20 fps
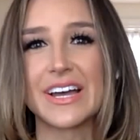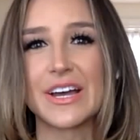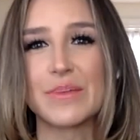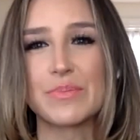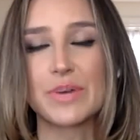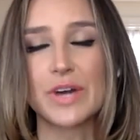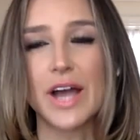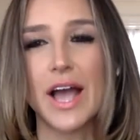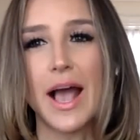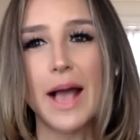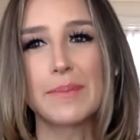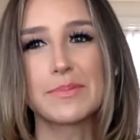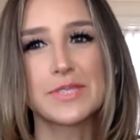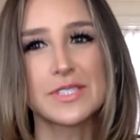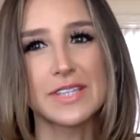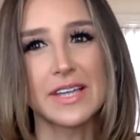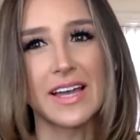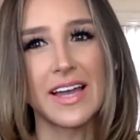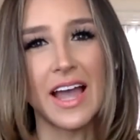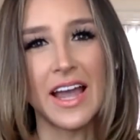uh,
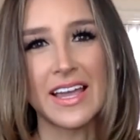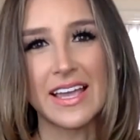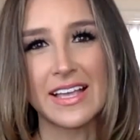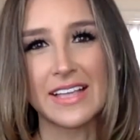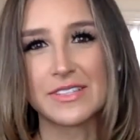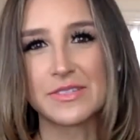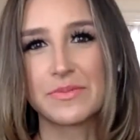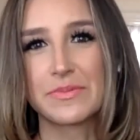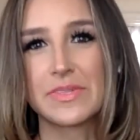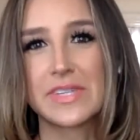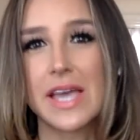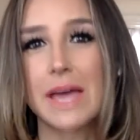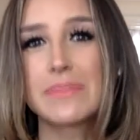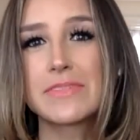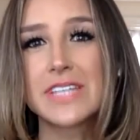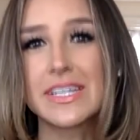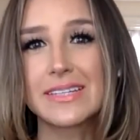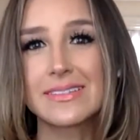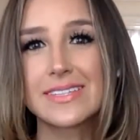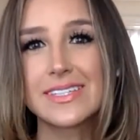perhaps I, it's
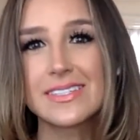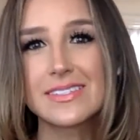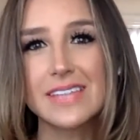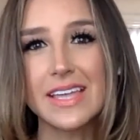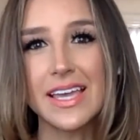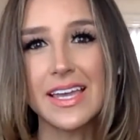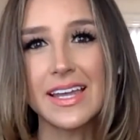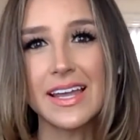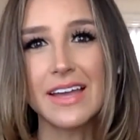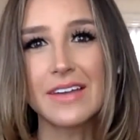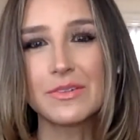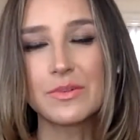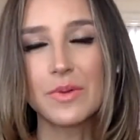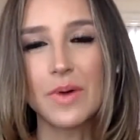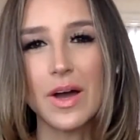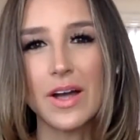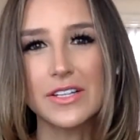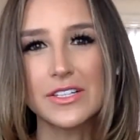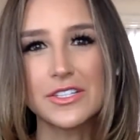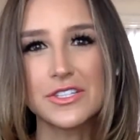tempting to sit and
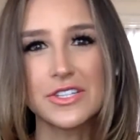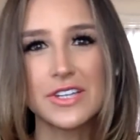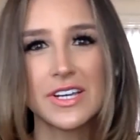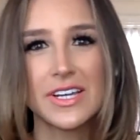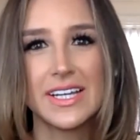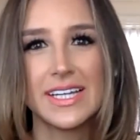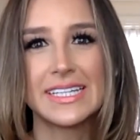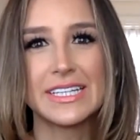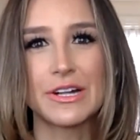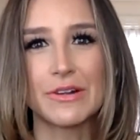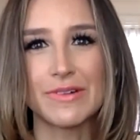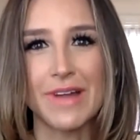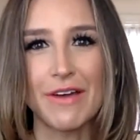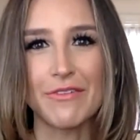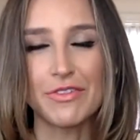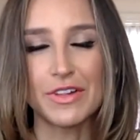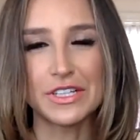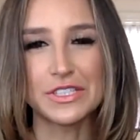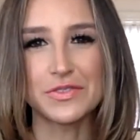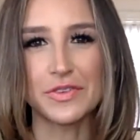watch, you know,
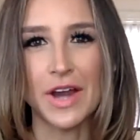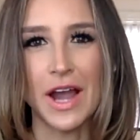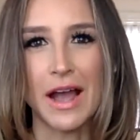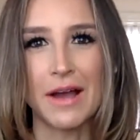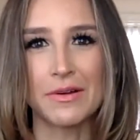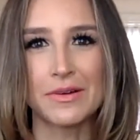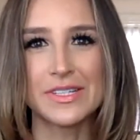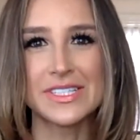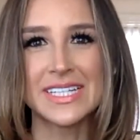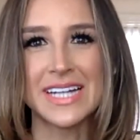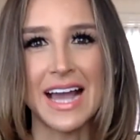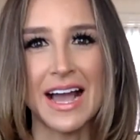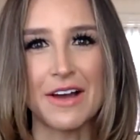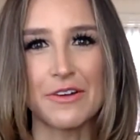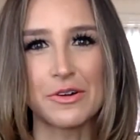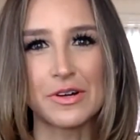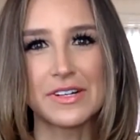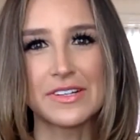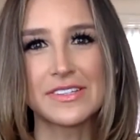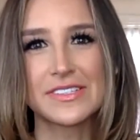Netflix for hours and
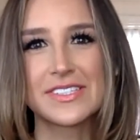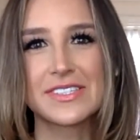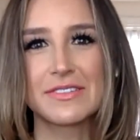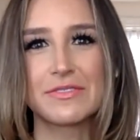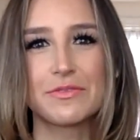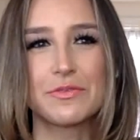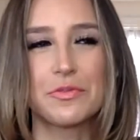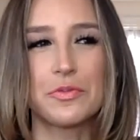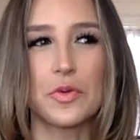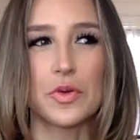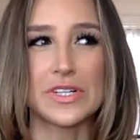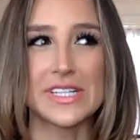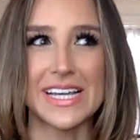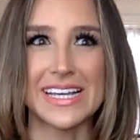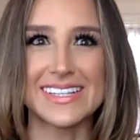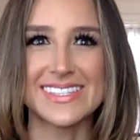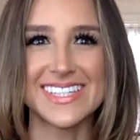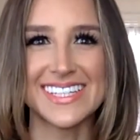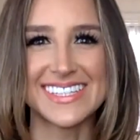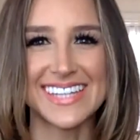hours for
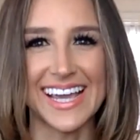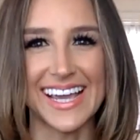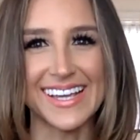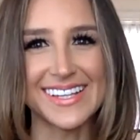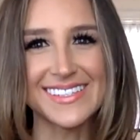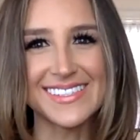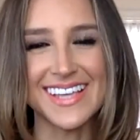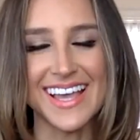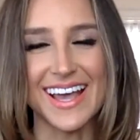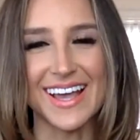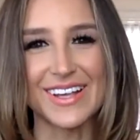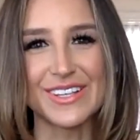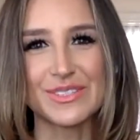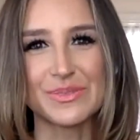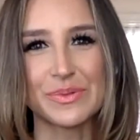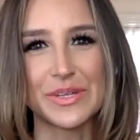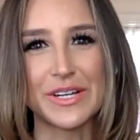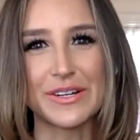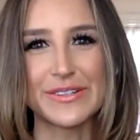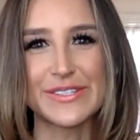days and days no.
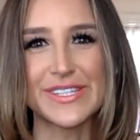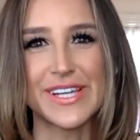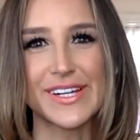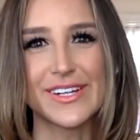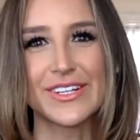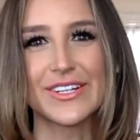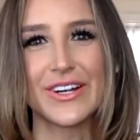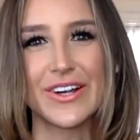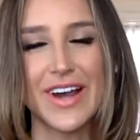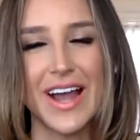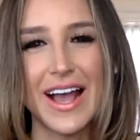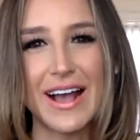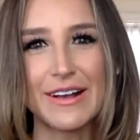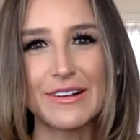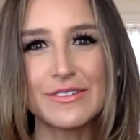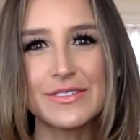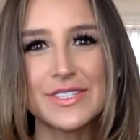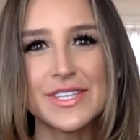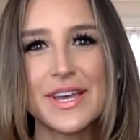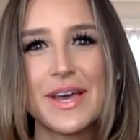as we are stuck in our
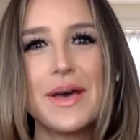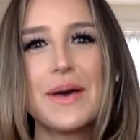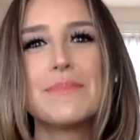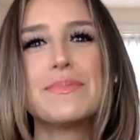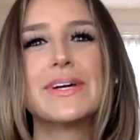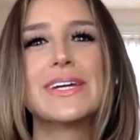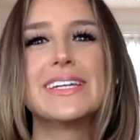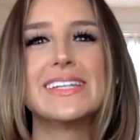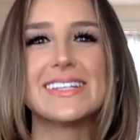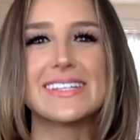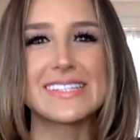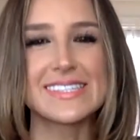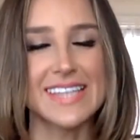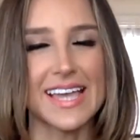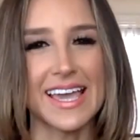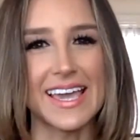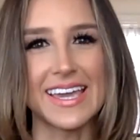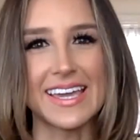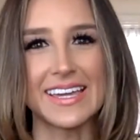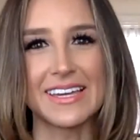house. But he
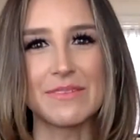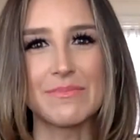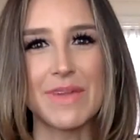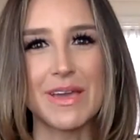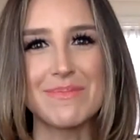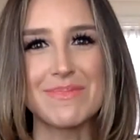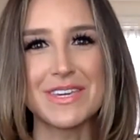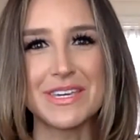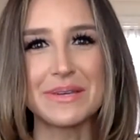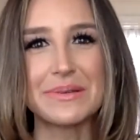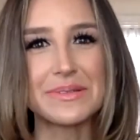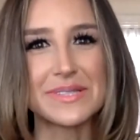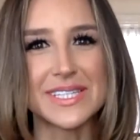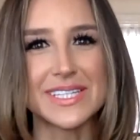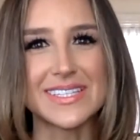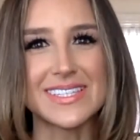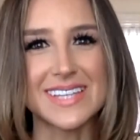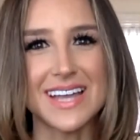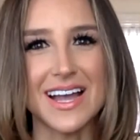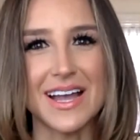is saying maybe
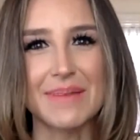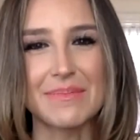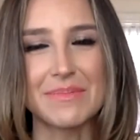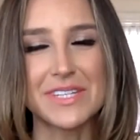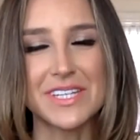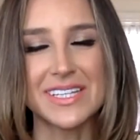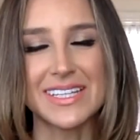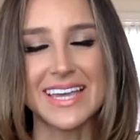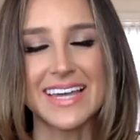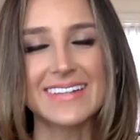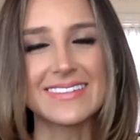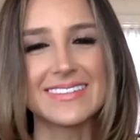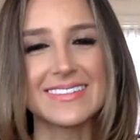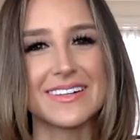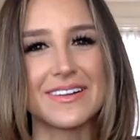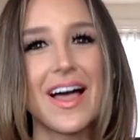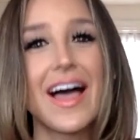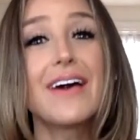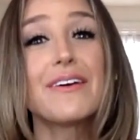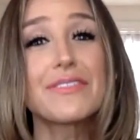use this time to get a
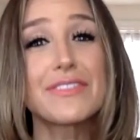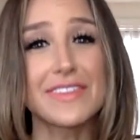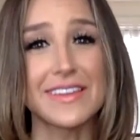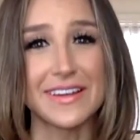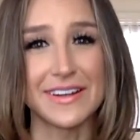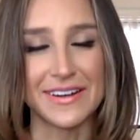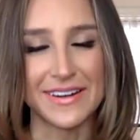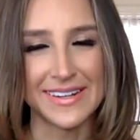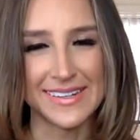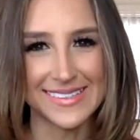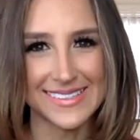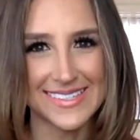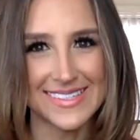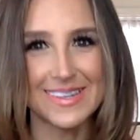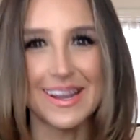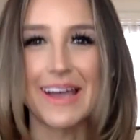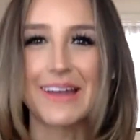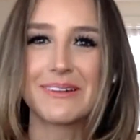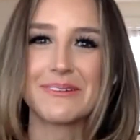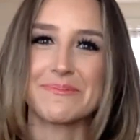little healthier
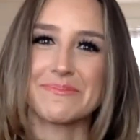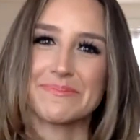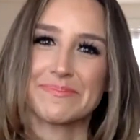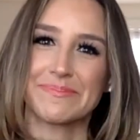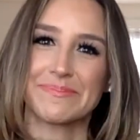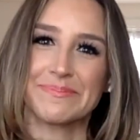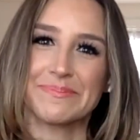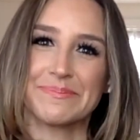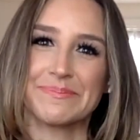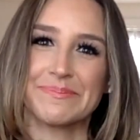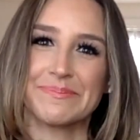instead. We don't